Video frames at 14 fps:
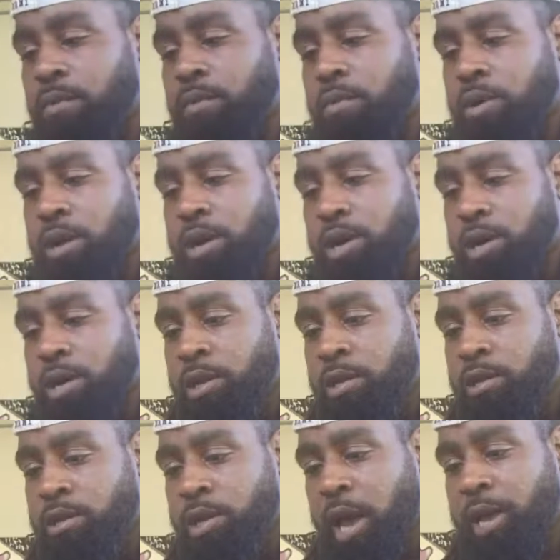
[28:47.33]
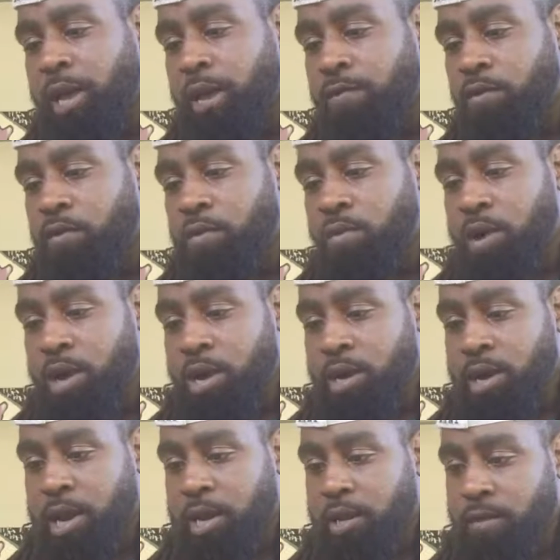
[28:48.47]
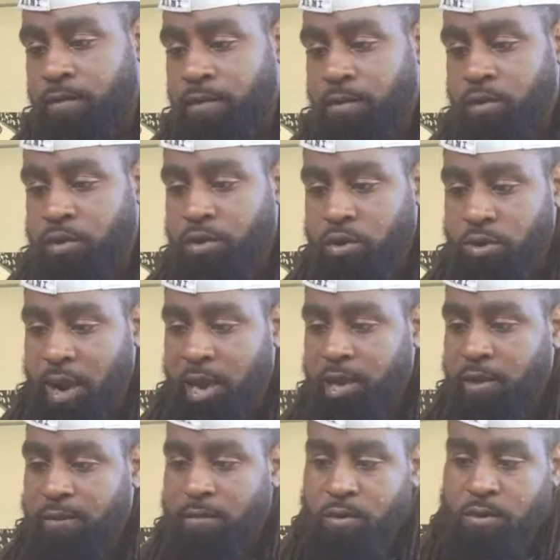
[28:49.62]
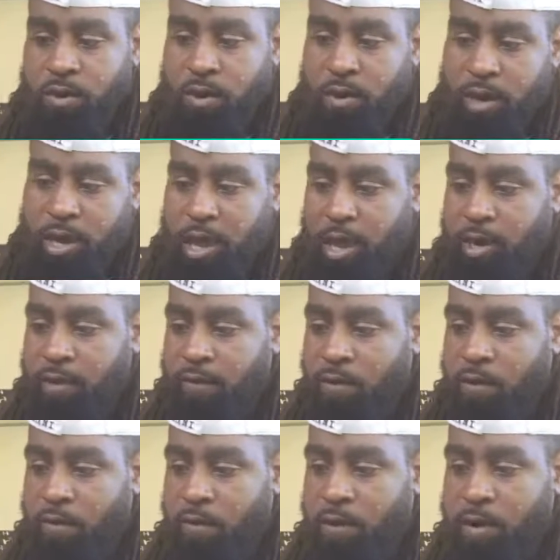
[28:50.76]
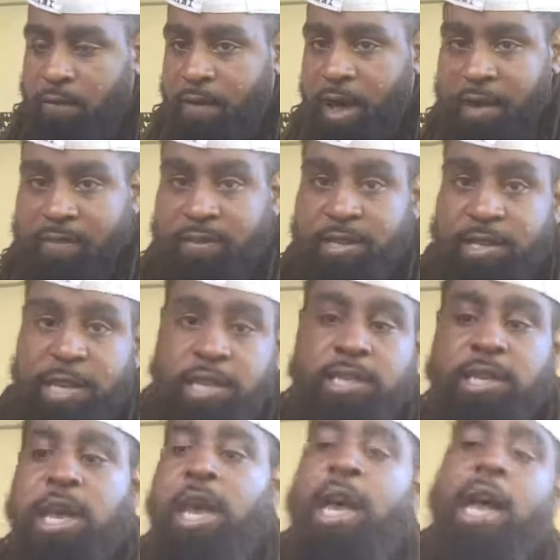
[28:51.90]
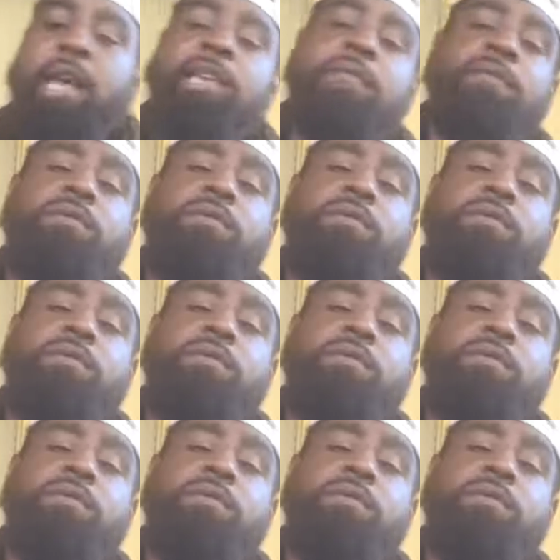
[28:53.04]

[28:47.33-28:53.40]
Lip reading: 1. I gave you 1. I give you 2. I give you 3. I give you 4, 5, 6. I give